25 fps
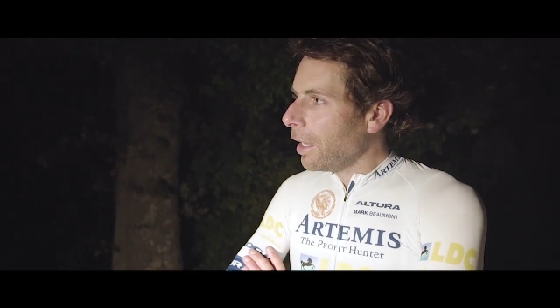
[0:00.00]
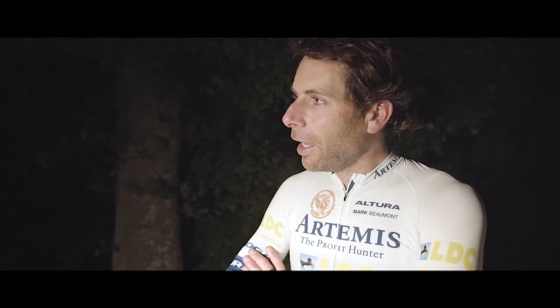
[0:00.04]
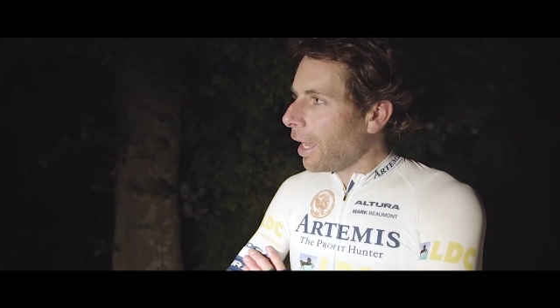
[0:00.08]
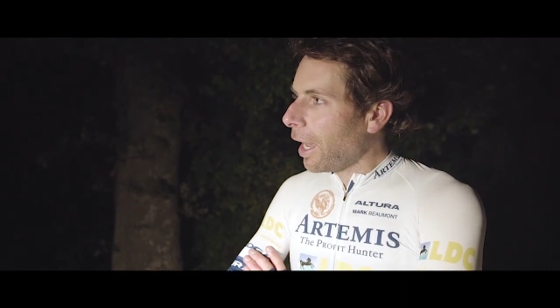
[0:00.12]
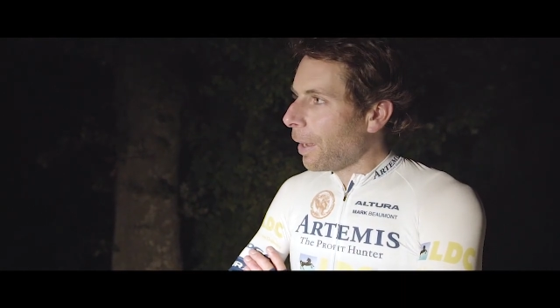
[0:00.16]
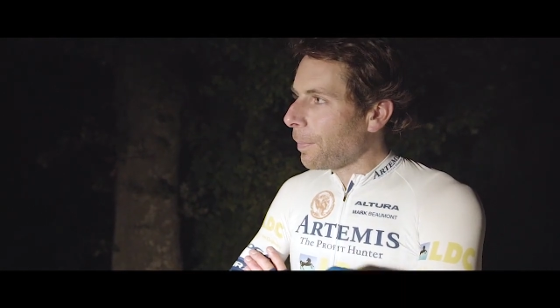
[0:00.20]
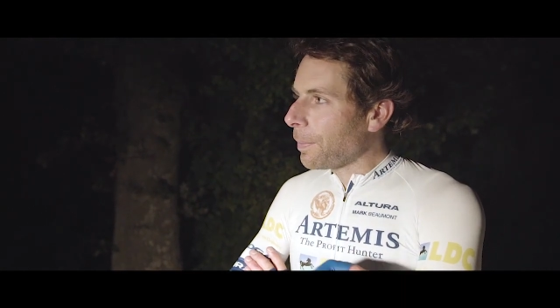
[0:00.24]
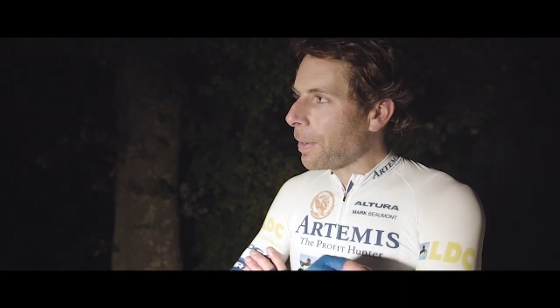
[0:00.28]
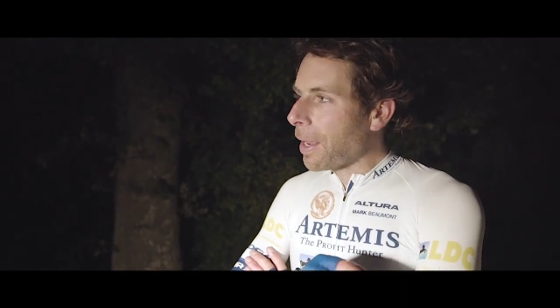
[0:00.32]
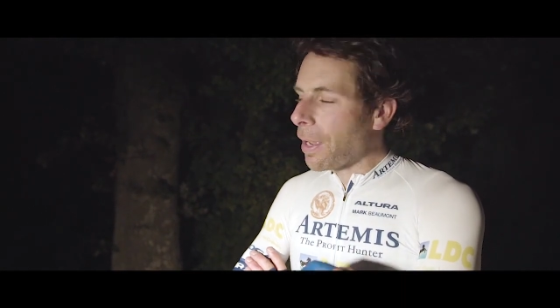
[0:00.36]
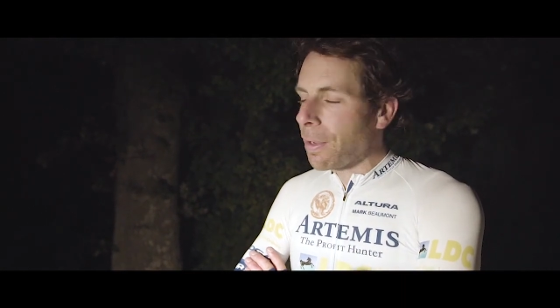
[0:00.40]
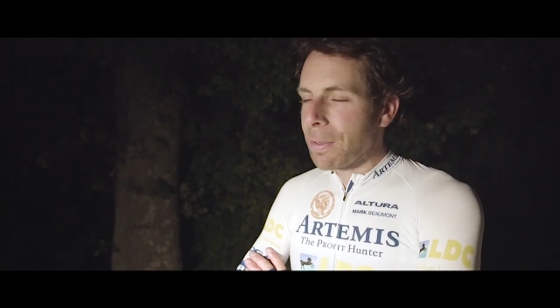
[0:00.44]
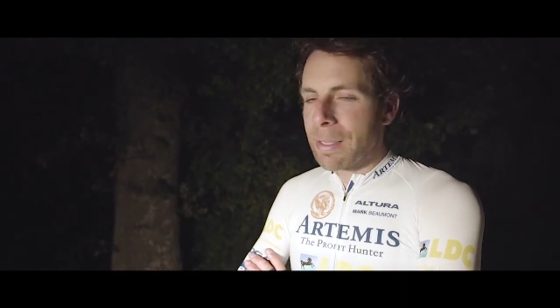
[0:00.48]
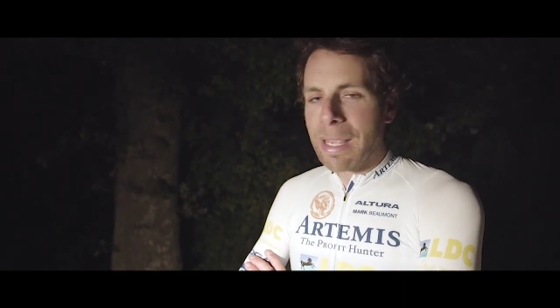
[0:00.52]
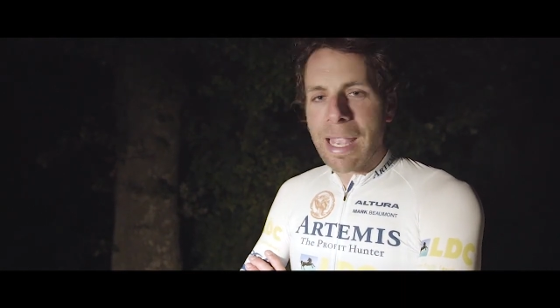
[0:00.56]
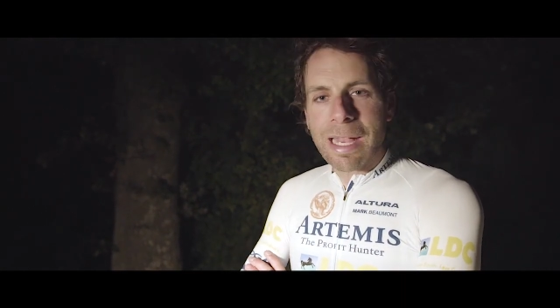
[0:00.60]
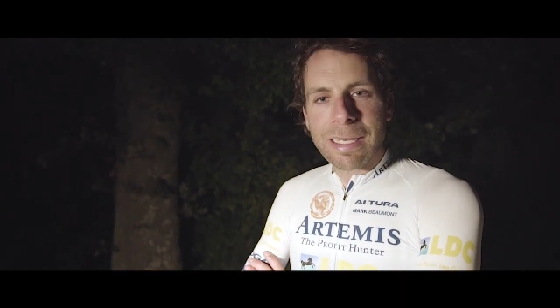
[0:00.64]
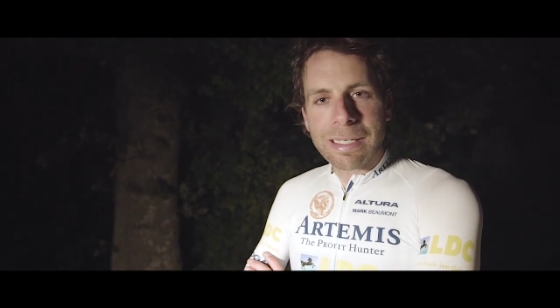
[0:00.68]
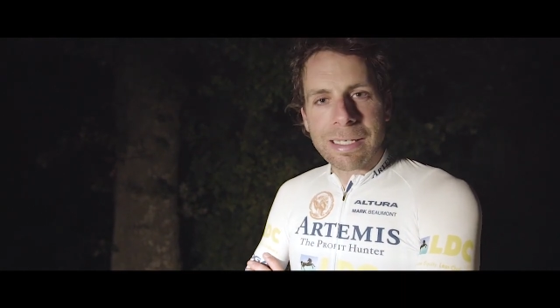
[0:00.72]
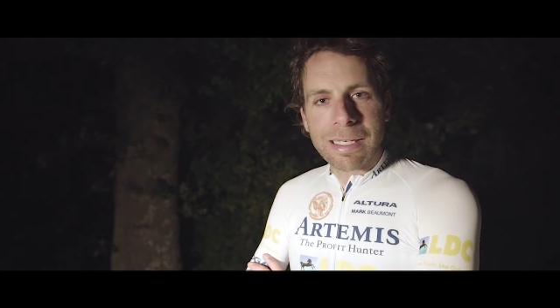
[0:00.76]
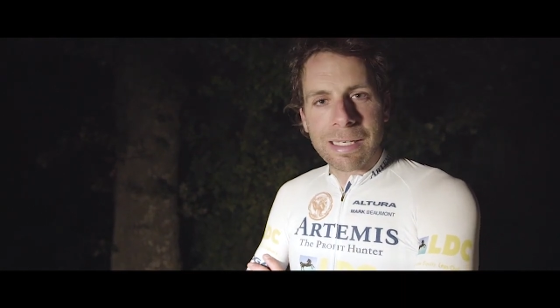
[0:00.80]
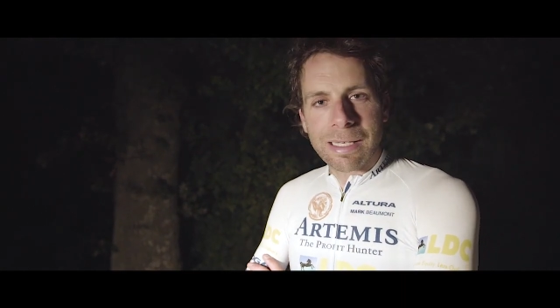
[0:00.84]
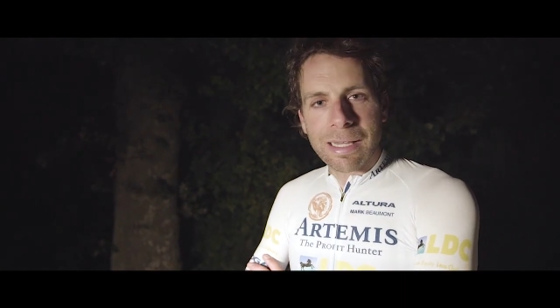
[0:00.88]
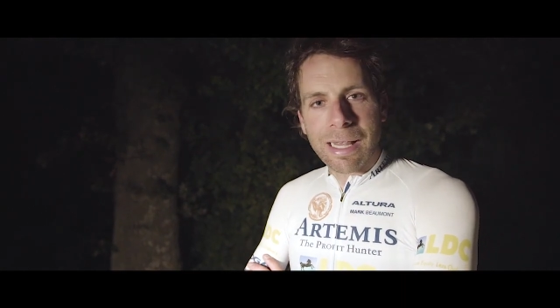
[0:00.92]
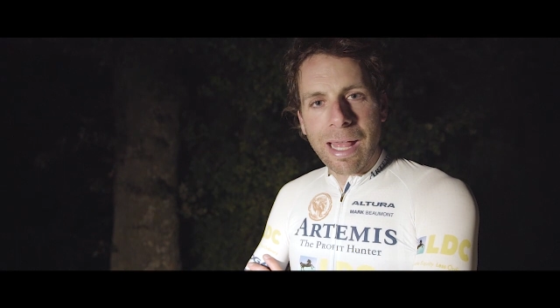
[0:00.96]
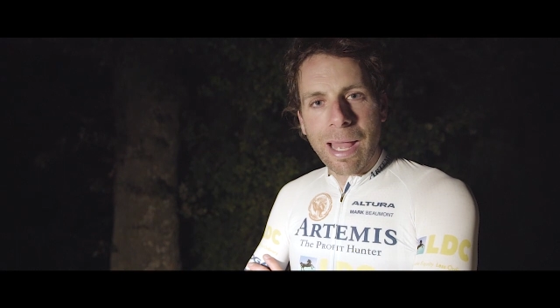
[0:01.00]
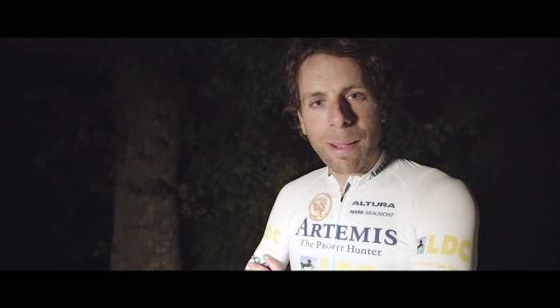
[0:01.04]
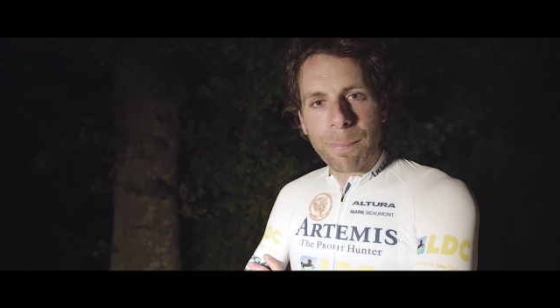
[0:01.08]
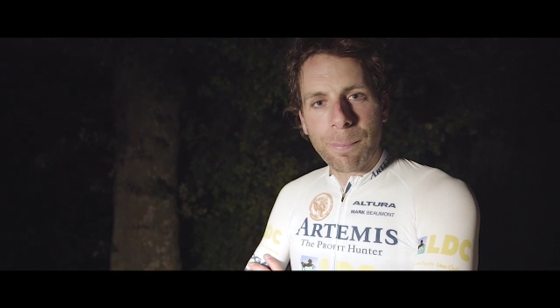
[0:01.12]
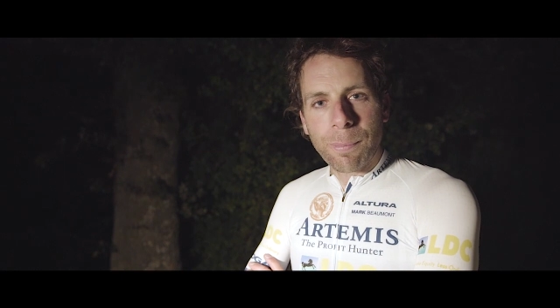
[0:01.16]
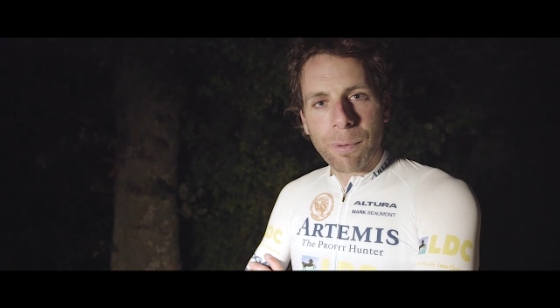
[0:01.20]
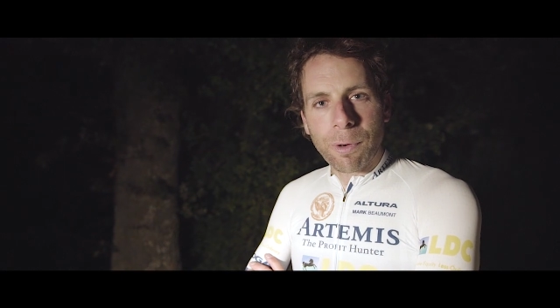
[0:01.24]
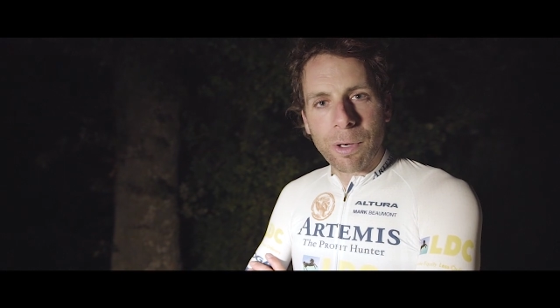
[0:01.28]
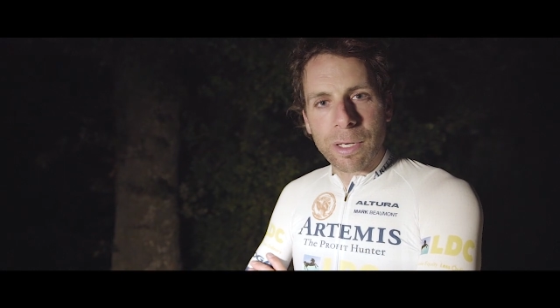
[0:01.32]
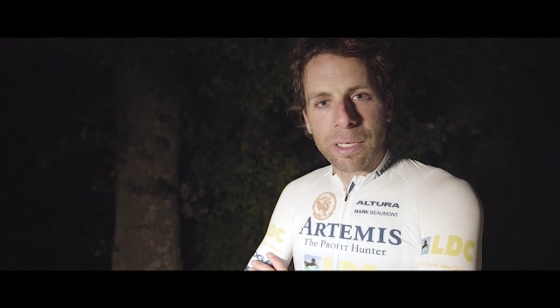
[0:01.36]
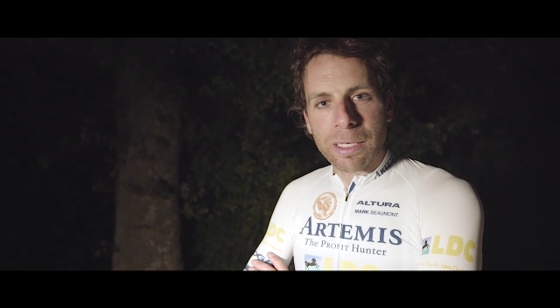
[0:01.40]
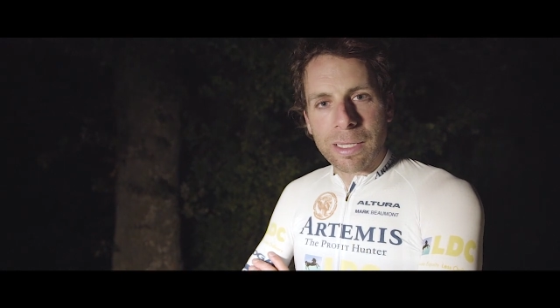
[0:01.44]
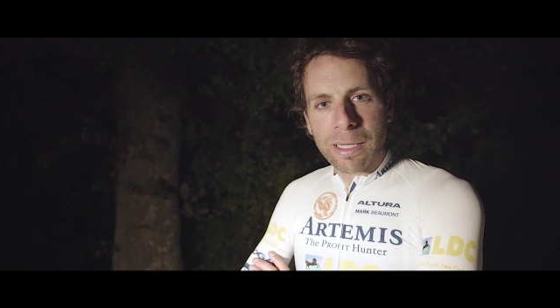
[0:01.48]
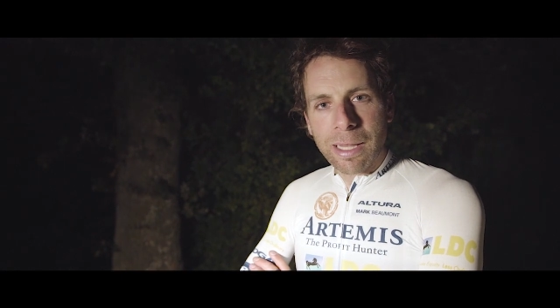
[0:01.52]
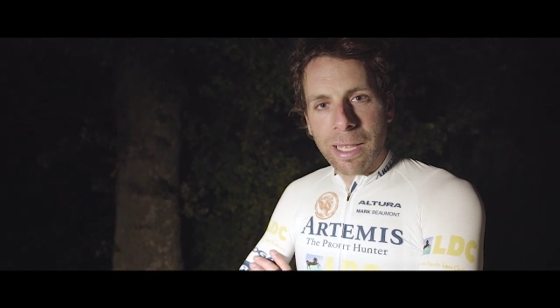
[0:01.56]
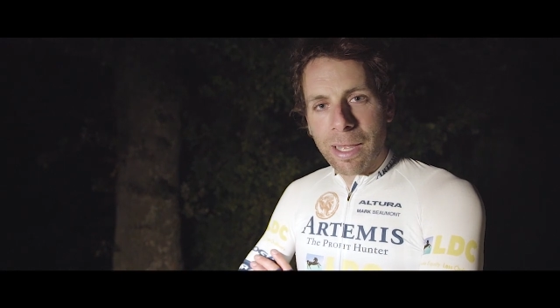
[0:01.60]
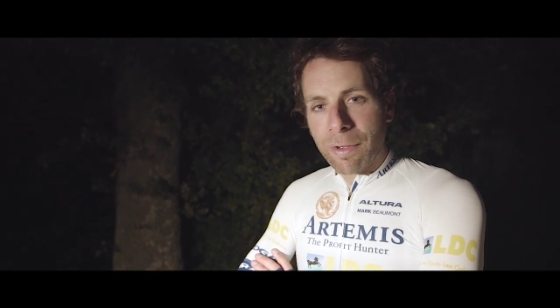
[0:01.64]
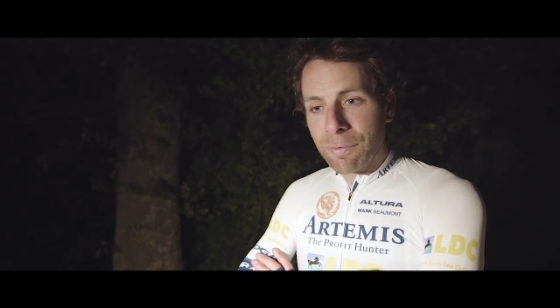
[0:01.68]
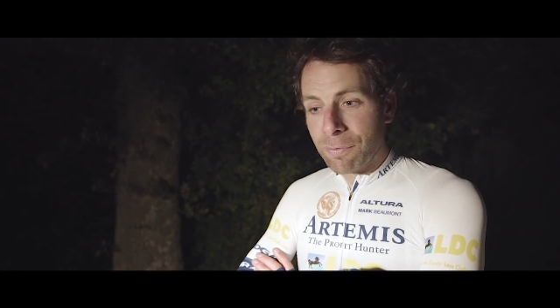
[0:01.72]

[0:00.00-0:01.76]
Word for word: I'm now getting to that point that